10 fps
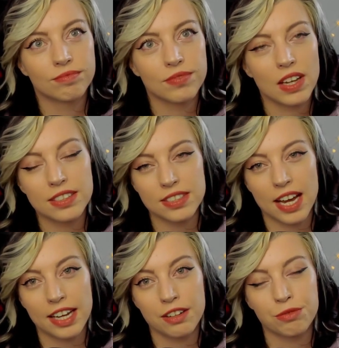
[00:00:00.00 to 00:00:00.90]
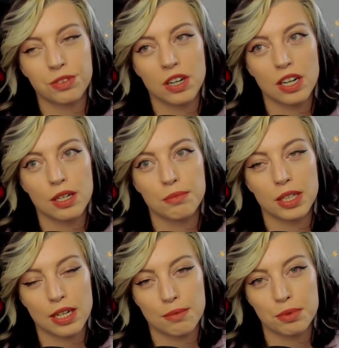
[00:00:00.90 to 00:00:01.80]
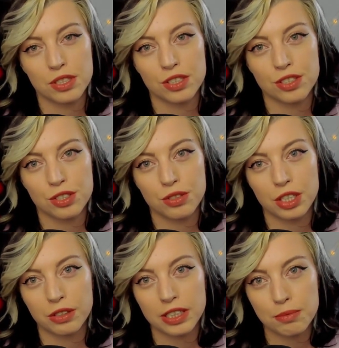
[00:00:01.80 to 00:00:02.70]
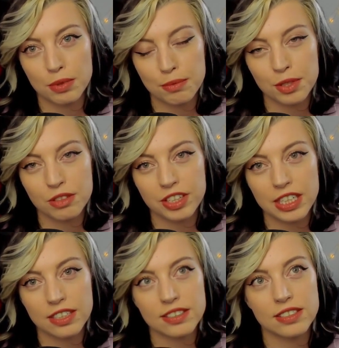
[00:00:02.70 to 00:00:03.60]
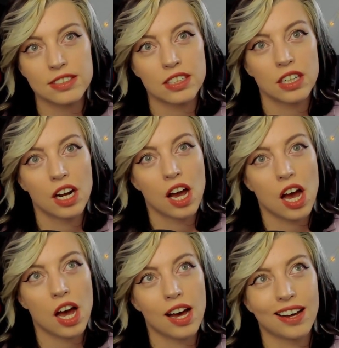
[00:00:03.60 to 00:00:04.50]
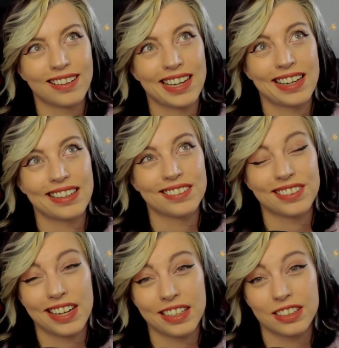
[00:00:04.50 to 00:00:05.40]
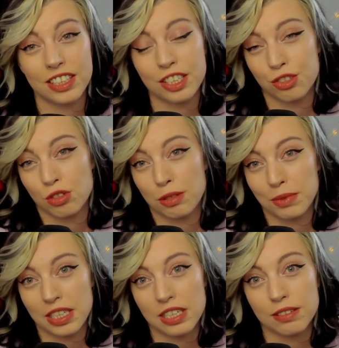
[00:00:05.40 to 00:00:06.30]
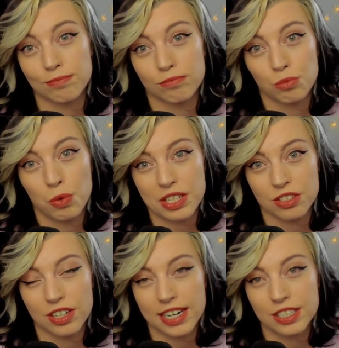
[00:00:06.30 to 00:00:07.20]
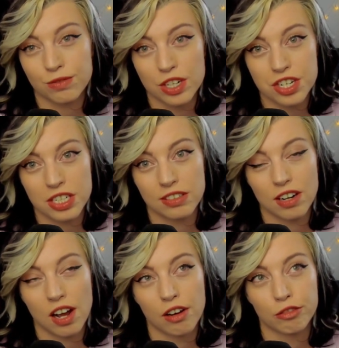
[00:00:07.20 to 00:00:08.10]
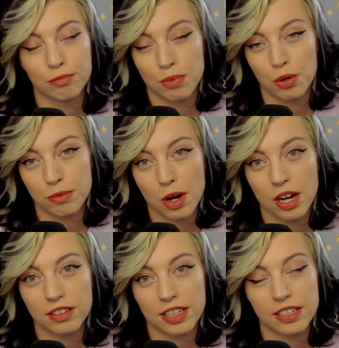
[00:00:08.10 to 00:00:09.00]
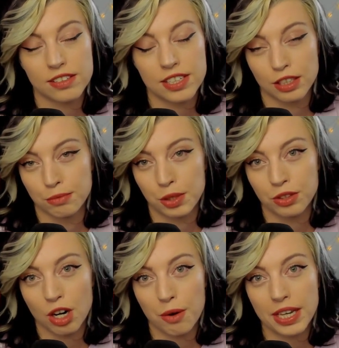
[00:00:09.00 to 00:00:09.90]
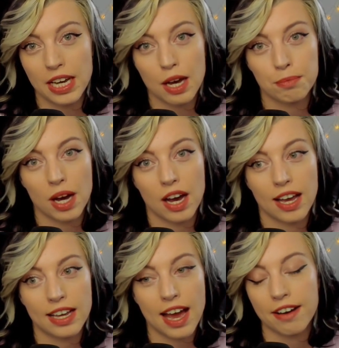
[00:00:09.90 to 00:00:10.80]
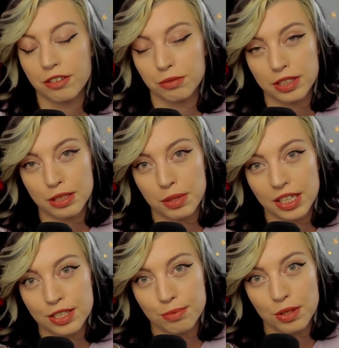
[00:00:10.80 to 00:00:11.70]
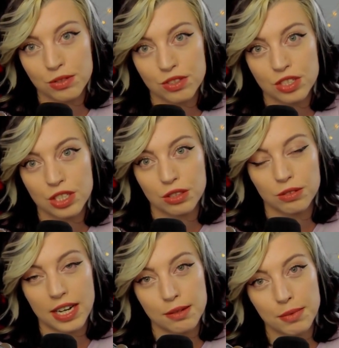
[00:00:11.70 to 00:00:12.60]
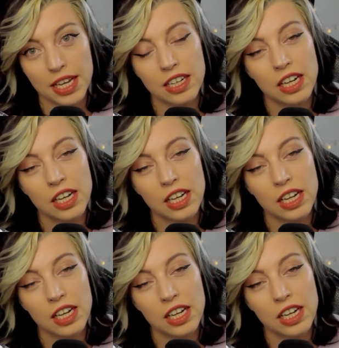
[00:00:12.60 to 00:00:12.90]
Aside from a couple Studio Ghibli movies, and like the extremely westernized version of Pokemon and Sailor Moon growing up, I haven't really been exposed to anime.